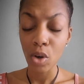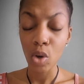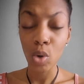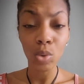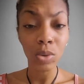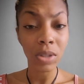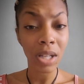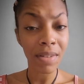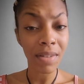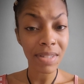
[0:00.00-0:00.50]

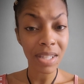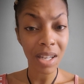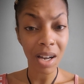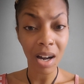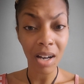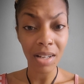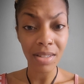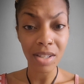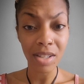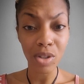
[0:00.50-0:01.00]
who loves
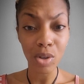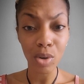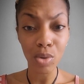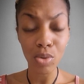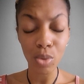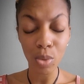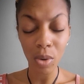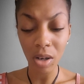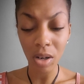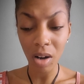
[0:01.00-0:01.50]
God, to those
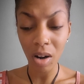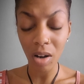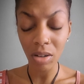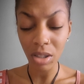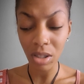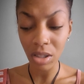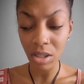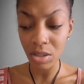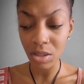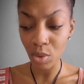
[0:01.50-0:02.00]
who are called
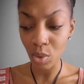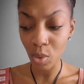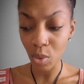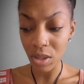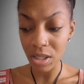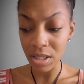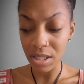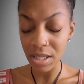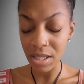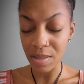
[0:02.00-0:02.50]

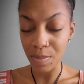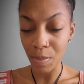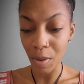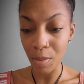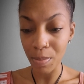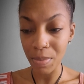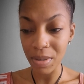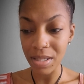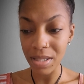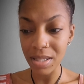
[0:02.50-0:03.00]
according to his
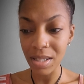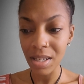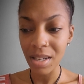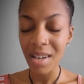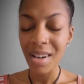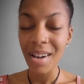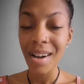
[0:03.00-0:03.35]
purpose,